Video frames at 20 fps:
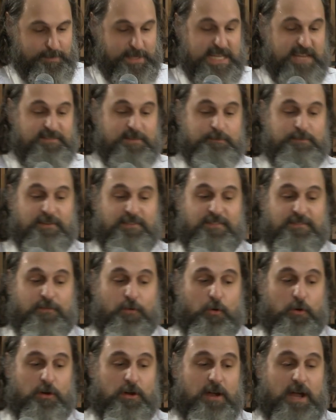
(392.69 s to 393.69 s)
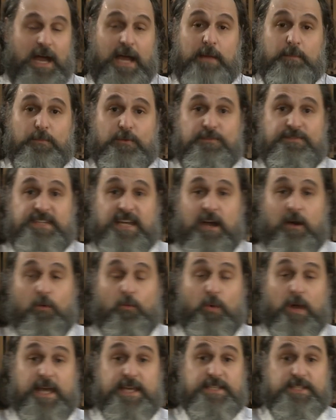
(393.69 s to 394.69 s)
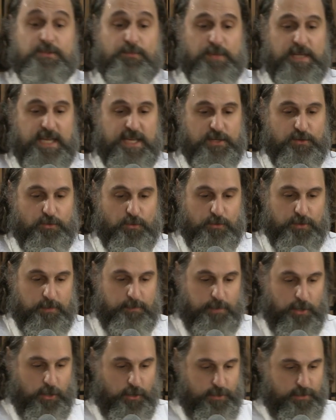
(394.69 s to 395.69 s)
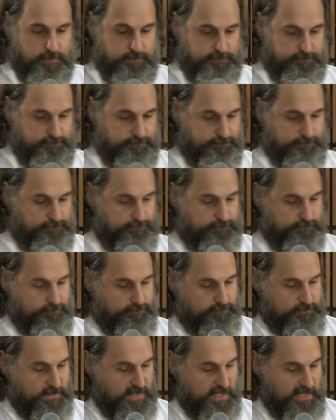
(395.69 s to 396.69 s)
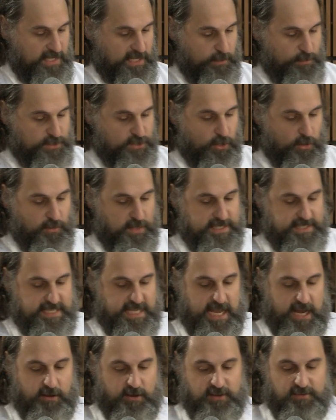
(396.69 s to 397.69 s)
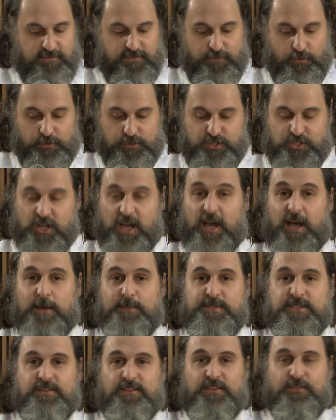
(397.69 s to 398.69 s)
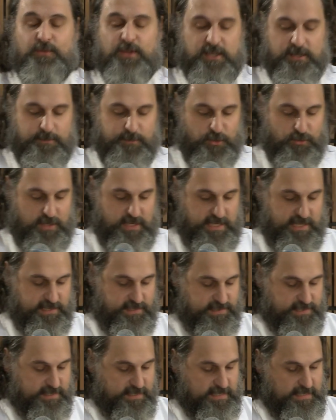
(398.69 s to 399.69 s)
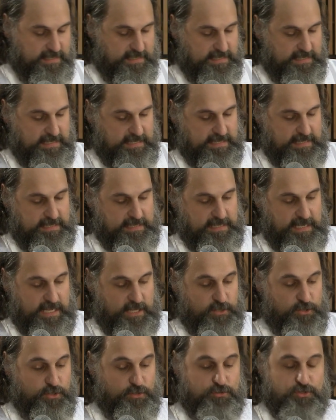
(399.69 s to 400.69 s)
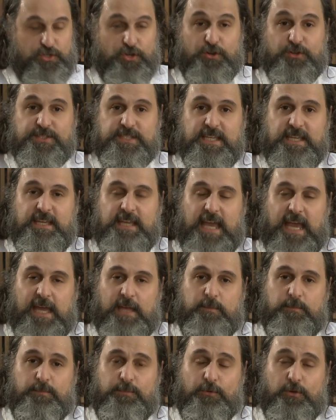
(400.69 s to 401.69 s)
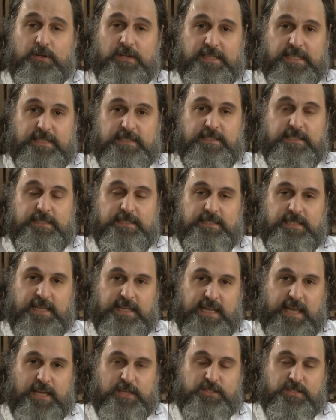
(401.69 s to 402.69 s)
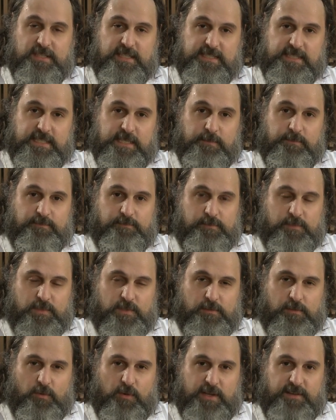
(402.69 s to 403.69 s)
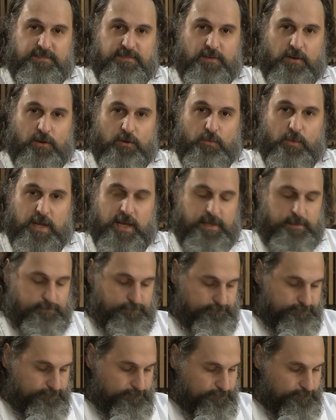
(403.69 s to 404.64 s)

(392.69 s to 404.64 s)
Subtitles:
But even before I moved out west, we had grown apart. He was always carrying 4 jobs in 3 communities, and New Jersey and Brooklyn can actually seem quite far away.